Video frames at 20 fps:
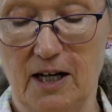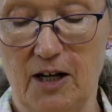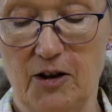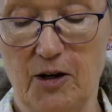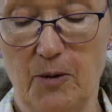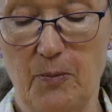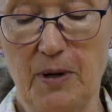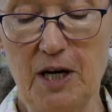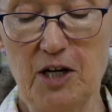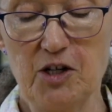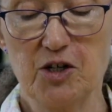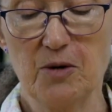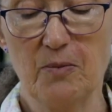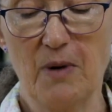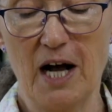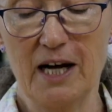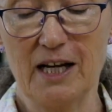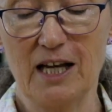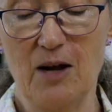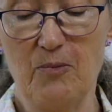the picture
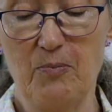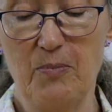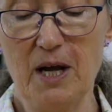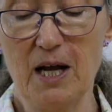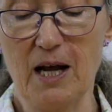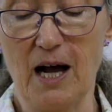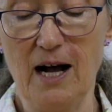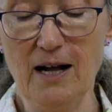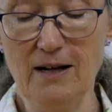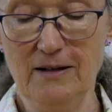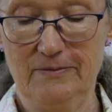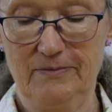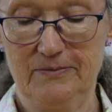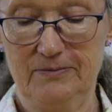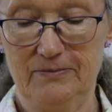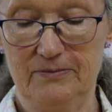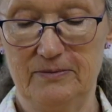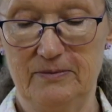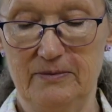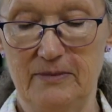might get bigger
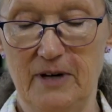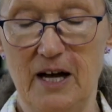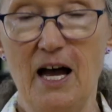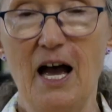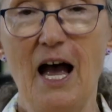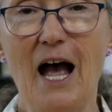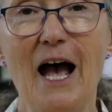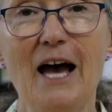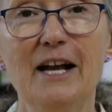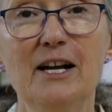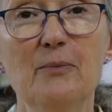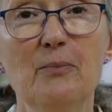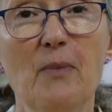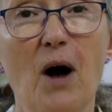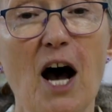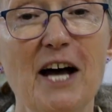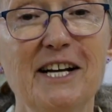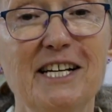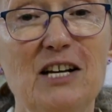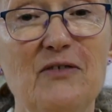and it
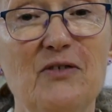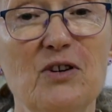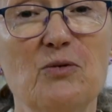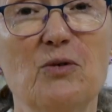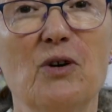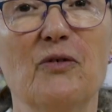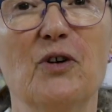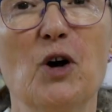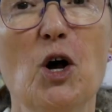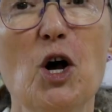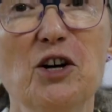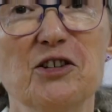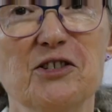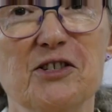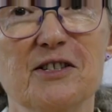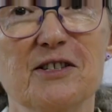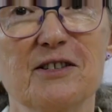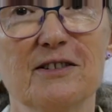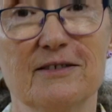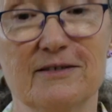might even
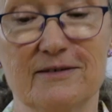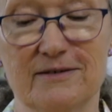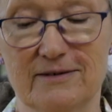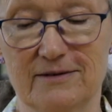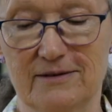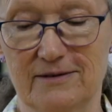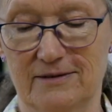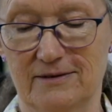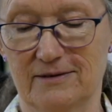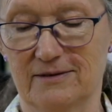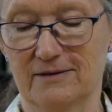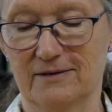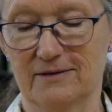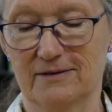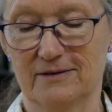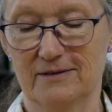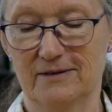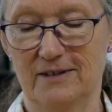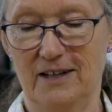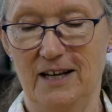reverse.
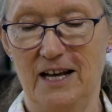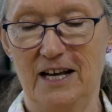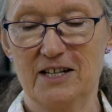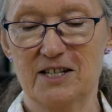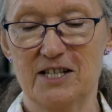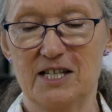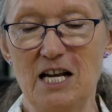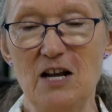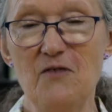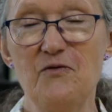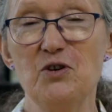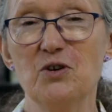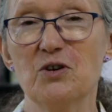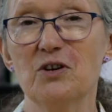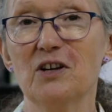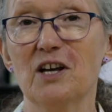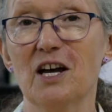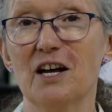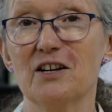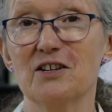See if you
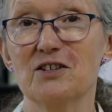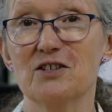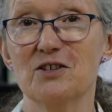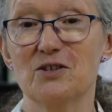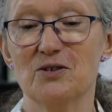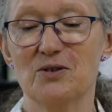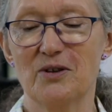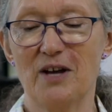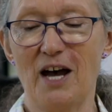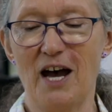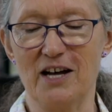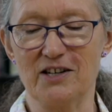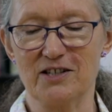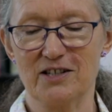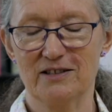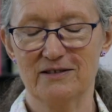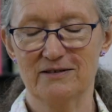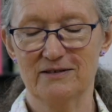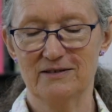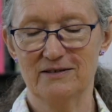can get it to do that.
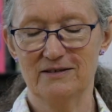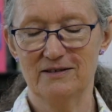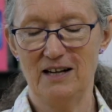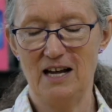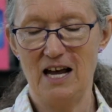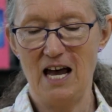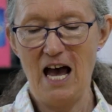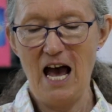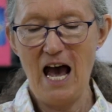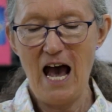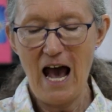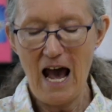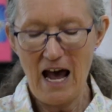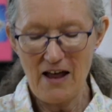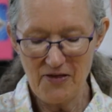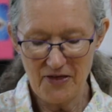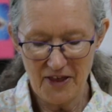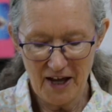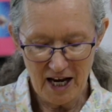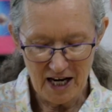
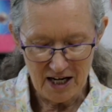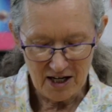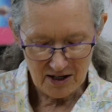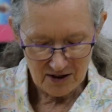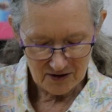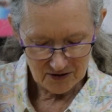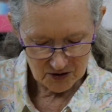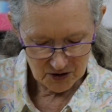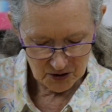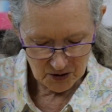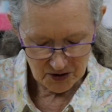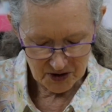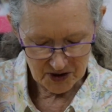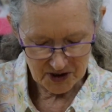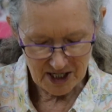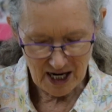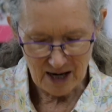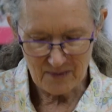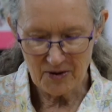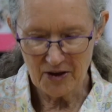And then do the
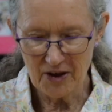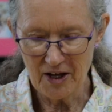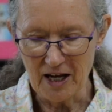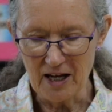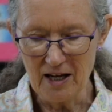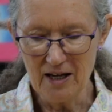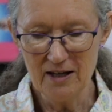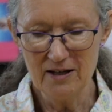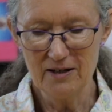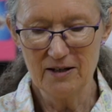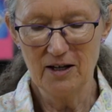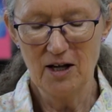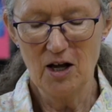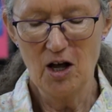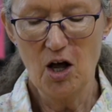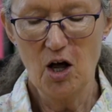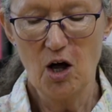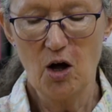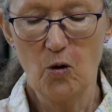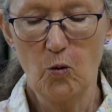same thing
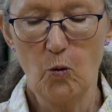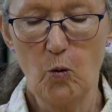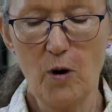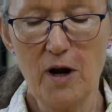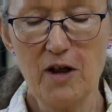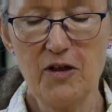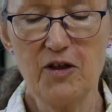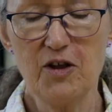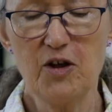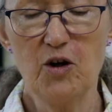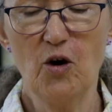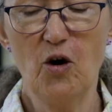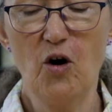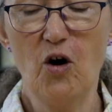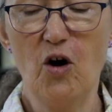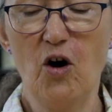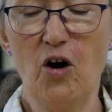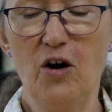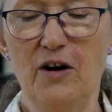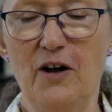with
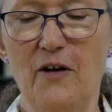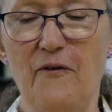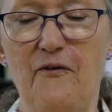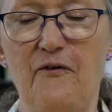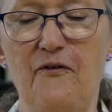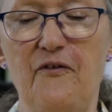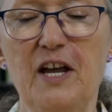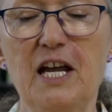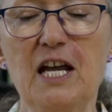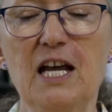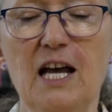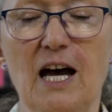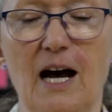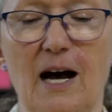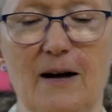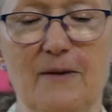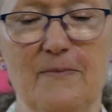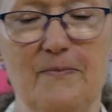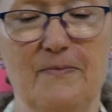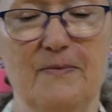your
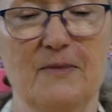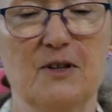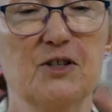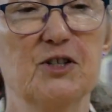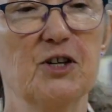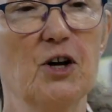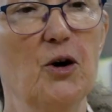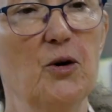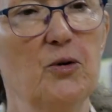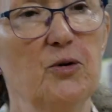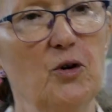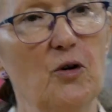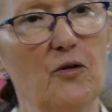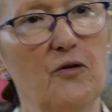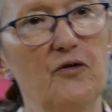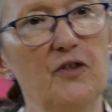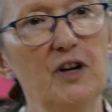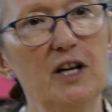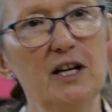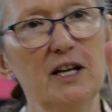finger. So your
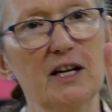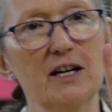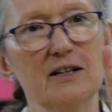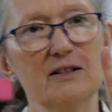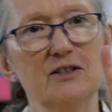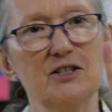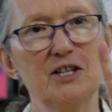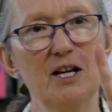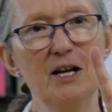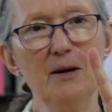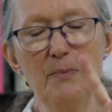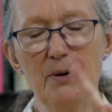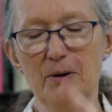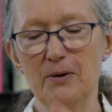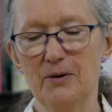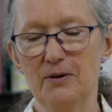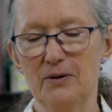fingertip,